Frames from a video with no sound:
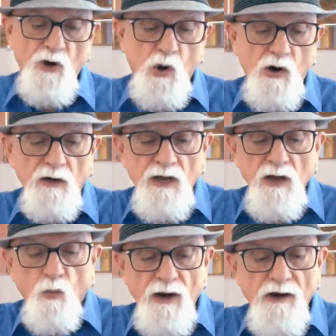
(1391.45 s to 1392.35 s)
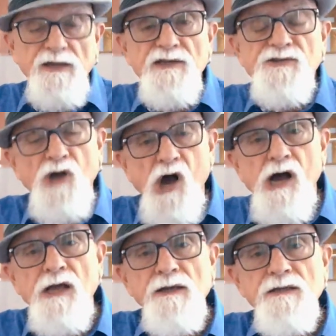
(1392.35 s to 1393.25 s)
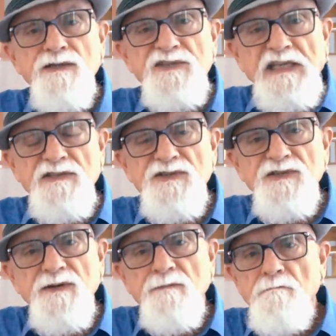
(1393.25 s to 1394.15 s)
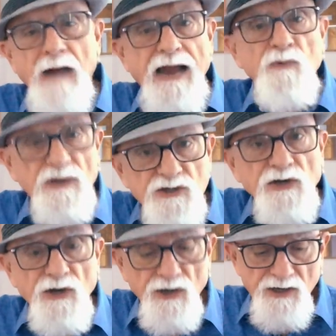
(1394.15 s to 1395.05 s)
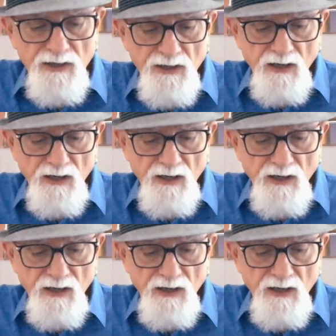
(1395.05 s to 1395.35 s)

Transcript: nor where he's gone since my return.